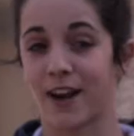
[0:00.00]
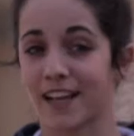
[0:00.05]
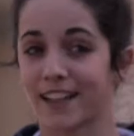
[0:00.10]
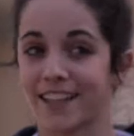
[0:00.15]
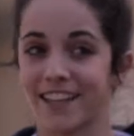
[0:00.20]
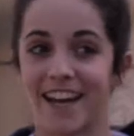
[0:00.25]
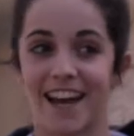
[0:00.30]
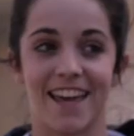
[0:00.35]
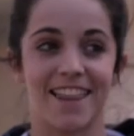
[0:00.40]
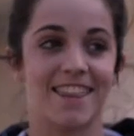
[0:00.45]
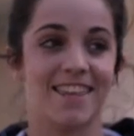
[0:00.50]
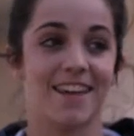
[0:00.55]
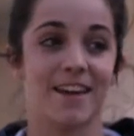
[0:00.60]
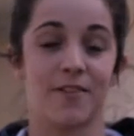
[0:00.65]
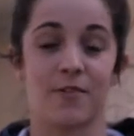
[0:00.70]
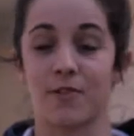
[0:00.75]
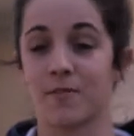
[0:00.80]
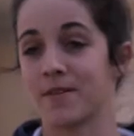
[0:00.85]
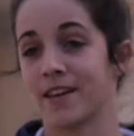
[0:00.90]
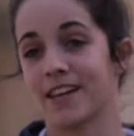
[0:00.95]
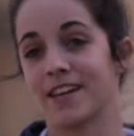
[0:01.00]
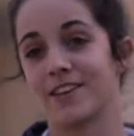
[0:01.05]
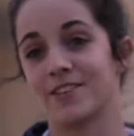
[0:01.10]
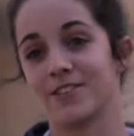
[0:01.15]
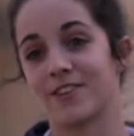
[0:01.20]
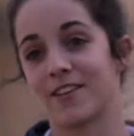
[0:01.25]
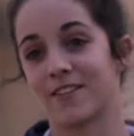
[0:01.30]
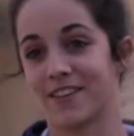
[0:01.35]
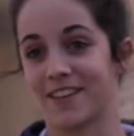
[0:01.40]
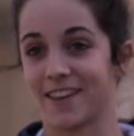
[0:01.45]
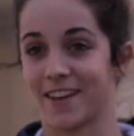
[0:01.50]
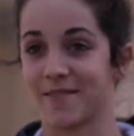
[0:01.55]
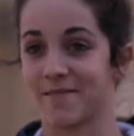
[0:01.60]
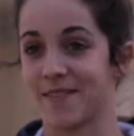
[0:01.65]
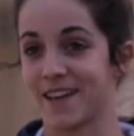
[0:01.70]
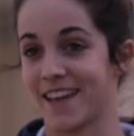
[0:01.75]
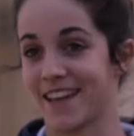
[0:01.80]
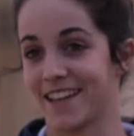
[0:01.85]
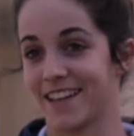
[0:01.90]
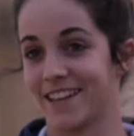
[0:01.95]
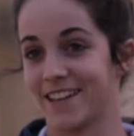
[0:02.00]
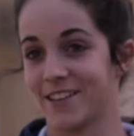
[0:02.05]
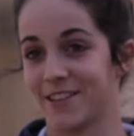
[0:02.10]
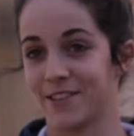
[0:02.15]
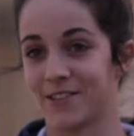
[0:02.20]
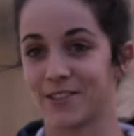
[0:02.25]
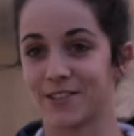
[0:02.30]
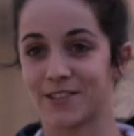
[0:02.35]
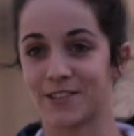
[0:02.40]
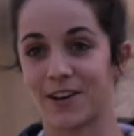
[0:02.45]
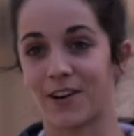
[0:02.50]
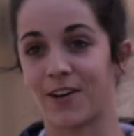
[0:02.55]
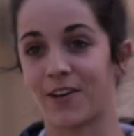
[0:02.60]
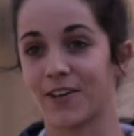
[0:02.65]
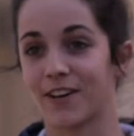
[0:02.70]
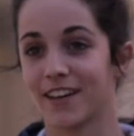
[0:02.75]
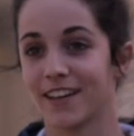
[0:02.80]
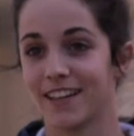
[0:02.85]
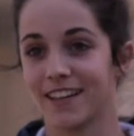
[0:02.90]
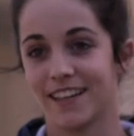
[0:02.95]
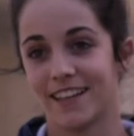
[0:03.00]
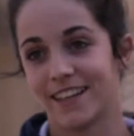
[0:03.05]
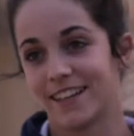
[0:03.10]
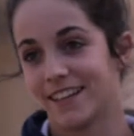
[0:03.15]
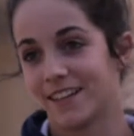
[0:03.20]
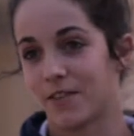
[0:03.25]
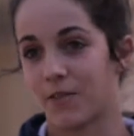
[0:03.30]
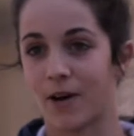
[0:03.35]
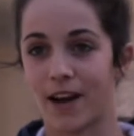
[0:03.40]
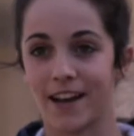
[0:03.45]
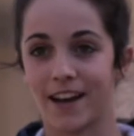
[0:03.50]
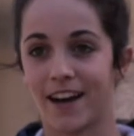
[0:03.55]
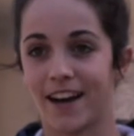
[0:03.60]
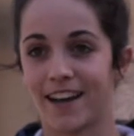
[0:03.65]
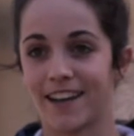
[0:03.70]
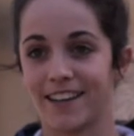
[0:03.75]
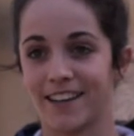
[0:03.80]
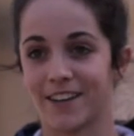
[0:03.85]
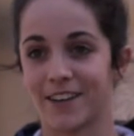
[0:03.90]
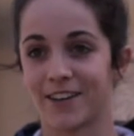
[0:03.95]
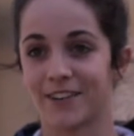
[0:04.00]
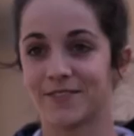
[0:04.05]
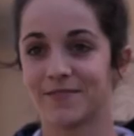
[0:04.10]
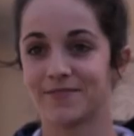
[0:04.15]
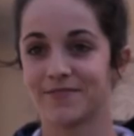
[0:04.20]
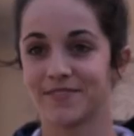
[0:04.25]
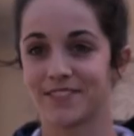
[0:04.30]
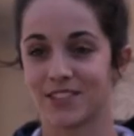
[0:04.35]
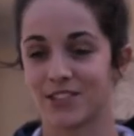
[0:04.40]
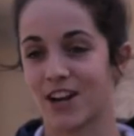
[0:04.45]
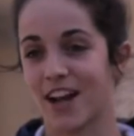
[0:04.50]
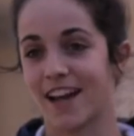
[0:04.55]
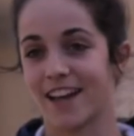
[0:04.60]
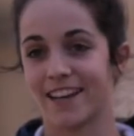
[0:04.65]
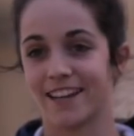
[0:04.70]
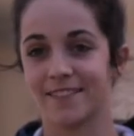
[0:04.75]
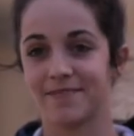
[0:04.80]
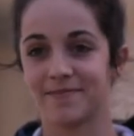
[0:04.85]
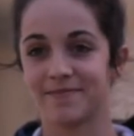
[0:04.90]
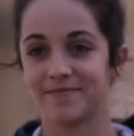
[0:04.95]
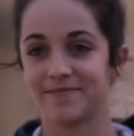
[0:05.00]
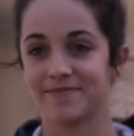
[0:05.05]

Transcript: Frankly, I think women can do everything a man can do, so why not, you know? Try it.